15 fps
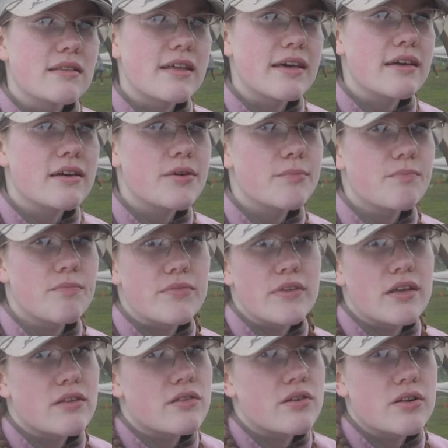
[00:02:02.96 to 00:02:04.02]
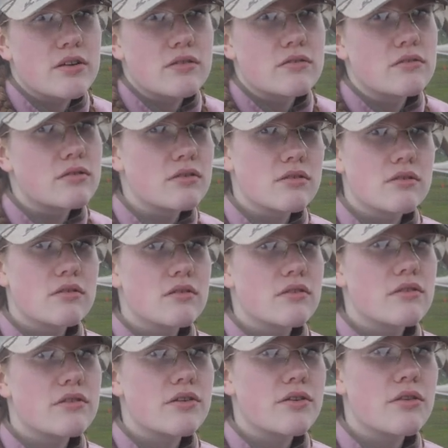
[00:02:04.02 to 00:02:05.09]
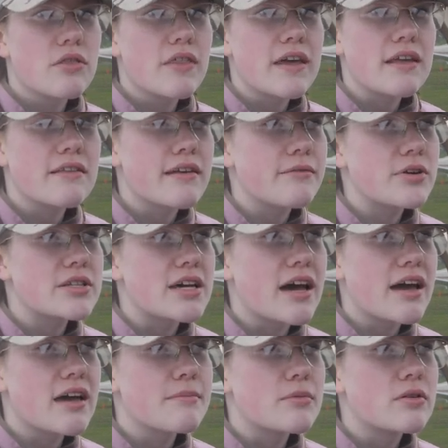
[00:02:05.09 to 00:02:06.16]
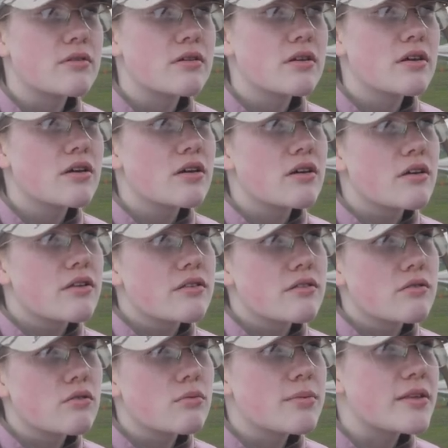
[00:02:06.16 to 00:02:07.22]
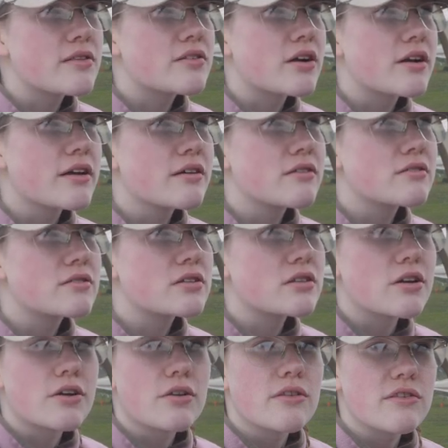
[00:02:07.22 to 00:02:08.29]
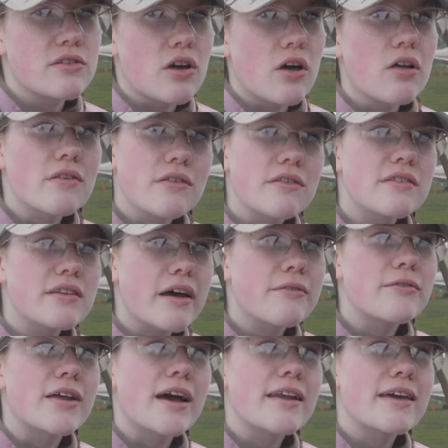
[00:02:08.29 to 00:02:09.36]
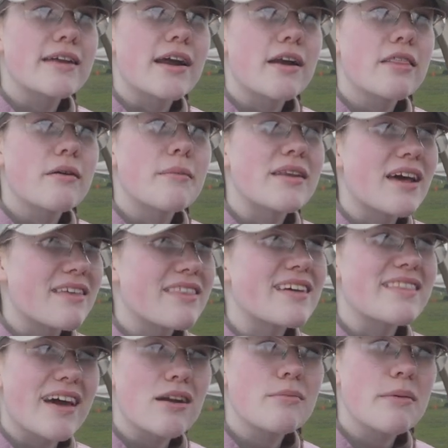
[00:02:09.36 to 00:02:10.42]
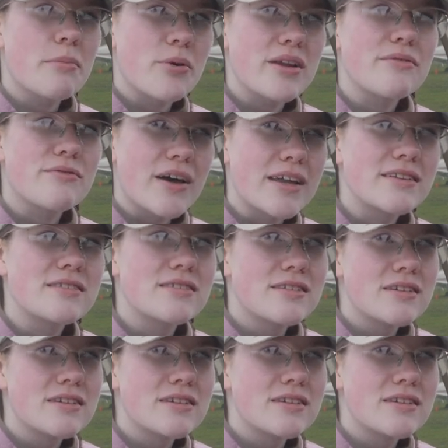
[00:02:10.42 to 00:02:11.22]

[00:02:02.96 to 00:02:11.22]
like certain certain things every time, and soon we'll be starting to learn stalls and stuff and how to get out of them. And I think that'll be pretty fun.